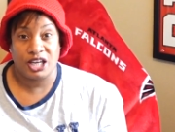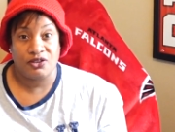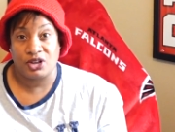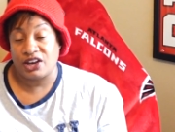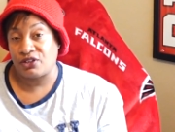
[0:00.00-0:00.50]

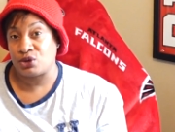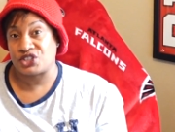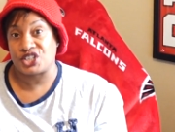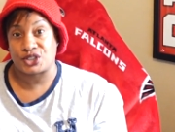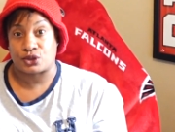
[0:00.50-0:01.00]
even if it
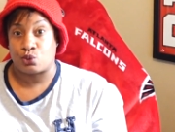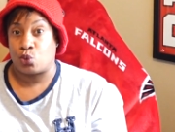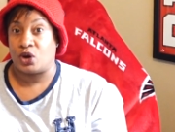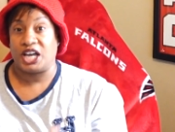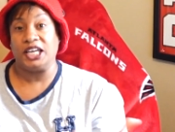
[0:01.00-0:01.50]
was just
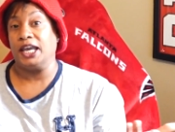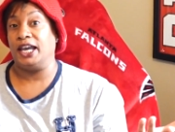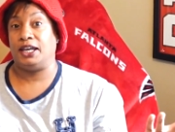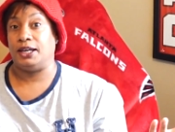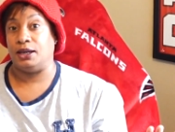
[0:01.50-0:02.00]
one
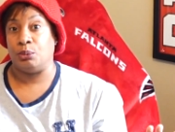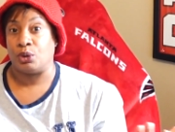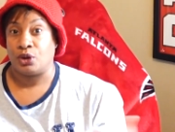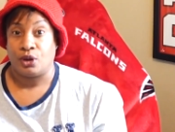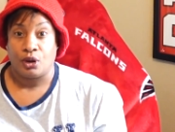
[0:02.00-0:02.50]
game.
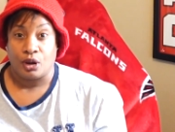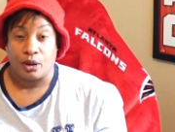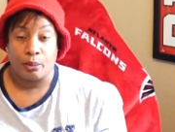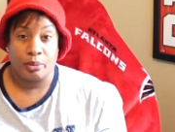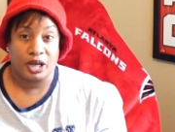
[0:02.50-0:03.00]

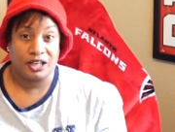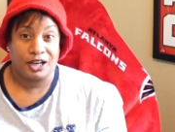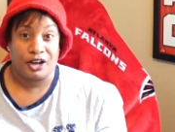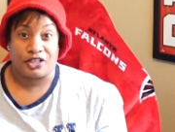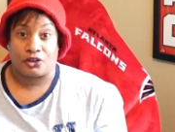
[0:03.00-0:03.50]
But
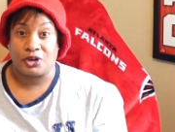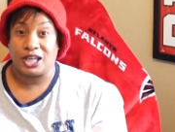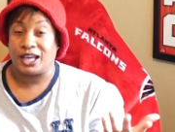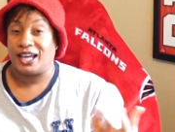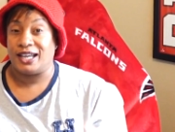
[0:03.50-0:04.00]
uh,
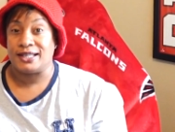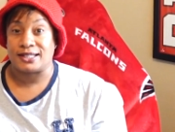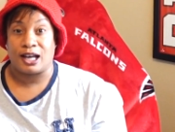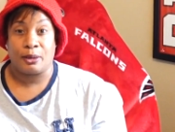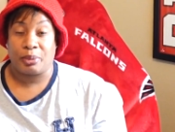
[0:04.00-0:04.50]
three
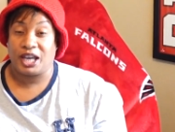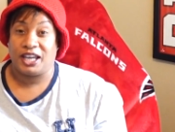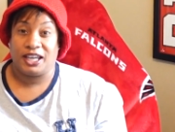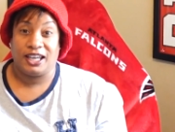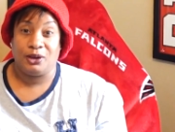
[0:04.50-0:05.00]
games
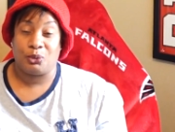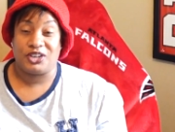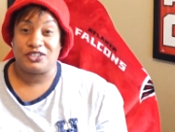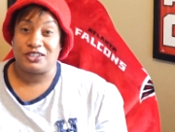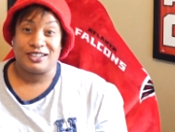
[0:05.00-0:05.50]
unpaid,
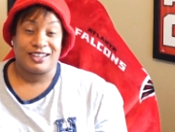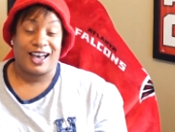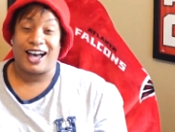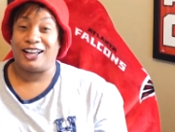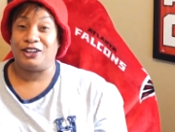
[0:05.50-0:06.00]
which
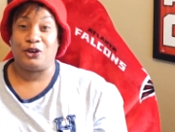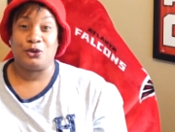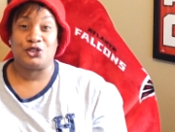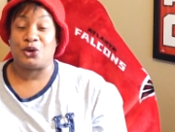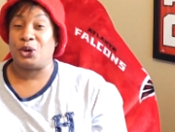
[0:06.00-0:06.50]
I
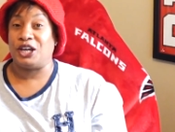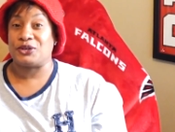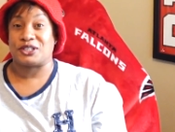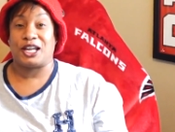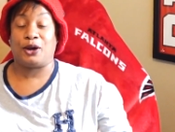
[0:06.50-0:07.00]
know
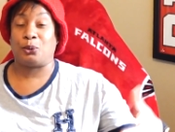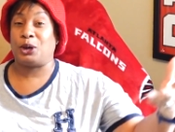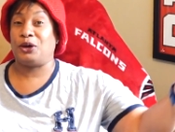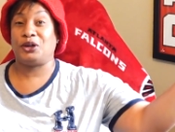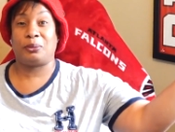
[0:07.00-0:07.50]
Joel's not
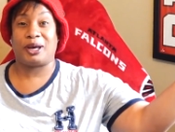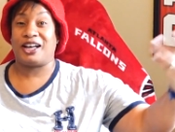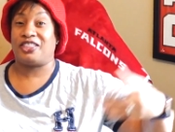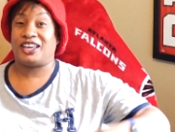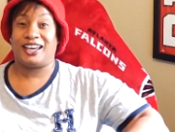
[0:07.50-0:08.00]
worried
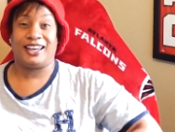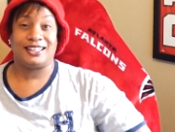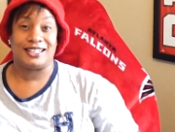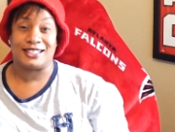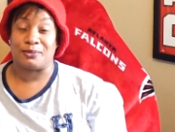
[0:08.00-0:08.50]

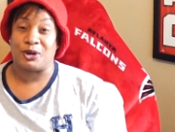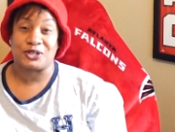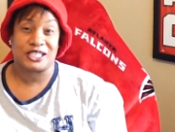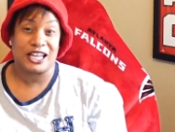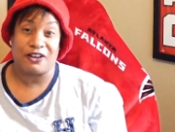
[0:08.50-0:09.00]

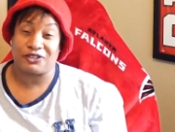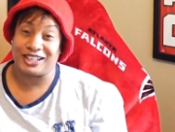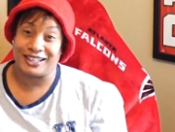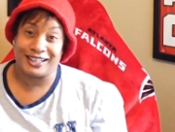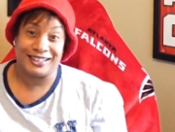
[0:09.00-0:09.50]
about. He's
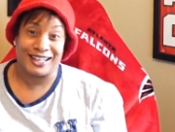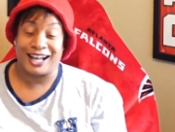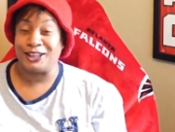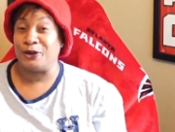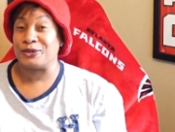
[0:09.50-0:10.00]
definitely
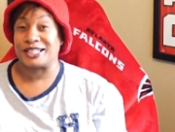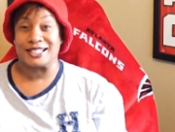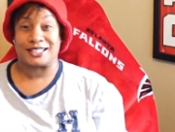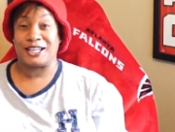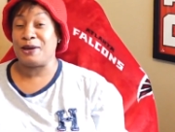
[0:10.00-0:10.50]
not losing
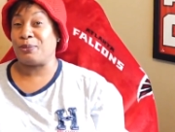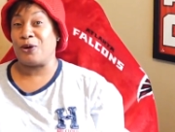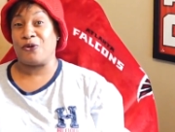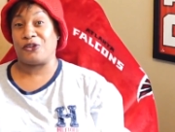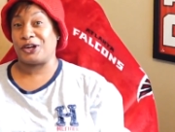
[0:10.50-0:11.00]
sleep
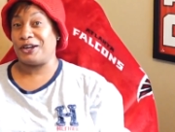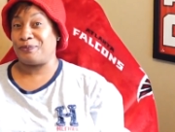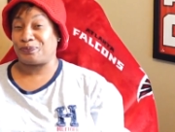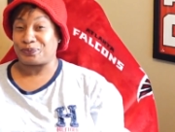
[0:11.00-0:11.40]
over it.